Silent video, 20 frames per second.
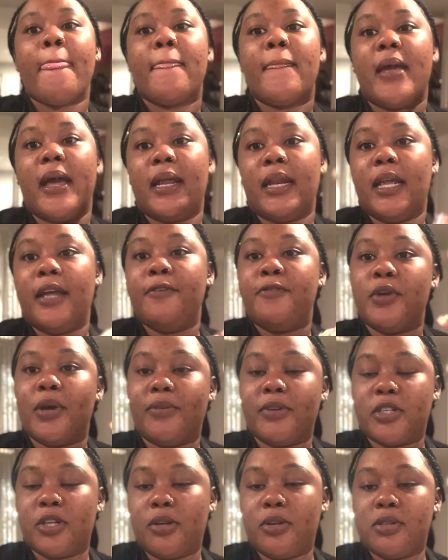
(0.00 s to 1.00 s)
and if you're a
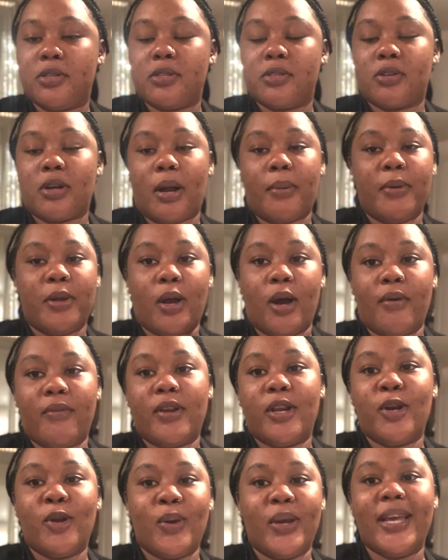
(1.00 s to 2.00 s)
returning subscriber you already
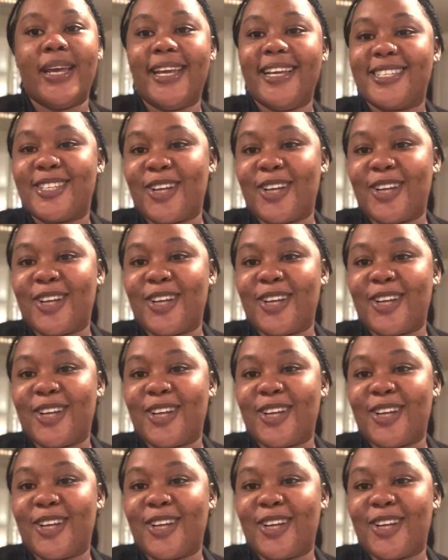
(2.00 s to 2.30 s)
know it is